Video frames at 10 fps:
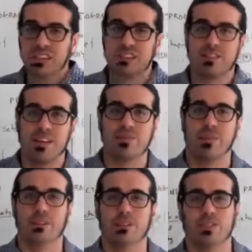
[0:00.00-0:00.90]
just 5
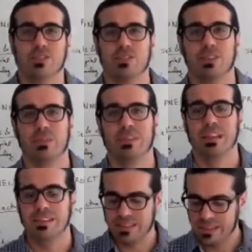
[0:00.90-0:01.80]
minutes or even
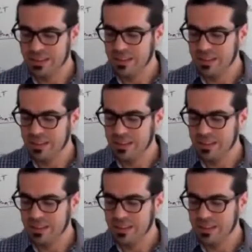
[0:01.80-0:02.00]
less